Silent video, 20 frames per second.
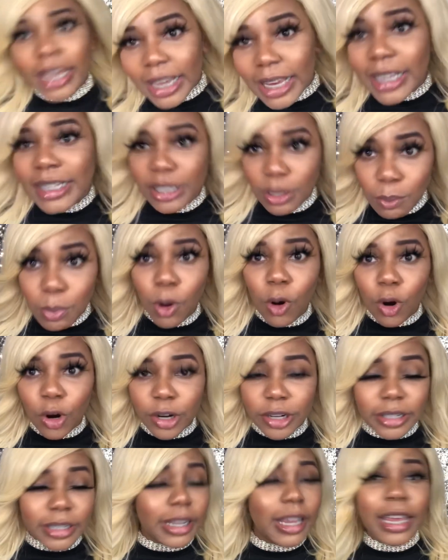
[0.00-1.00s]
is
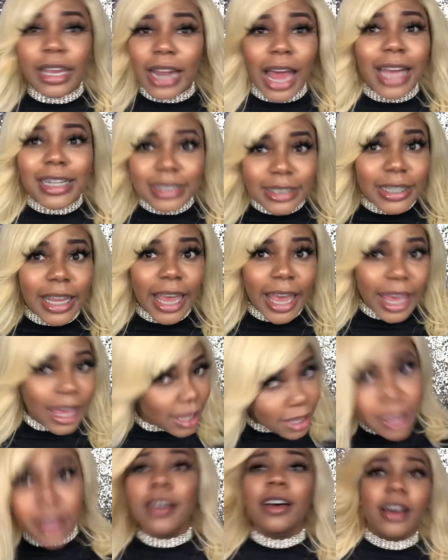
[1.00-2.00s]
important, and I just
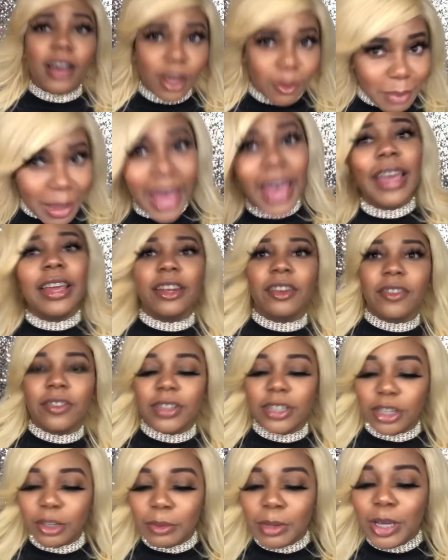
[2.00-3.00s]
had a bang to
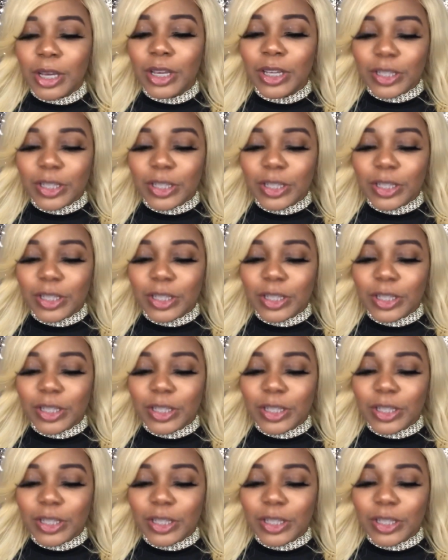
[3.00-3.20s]
flip.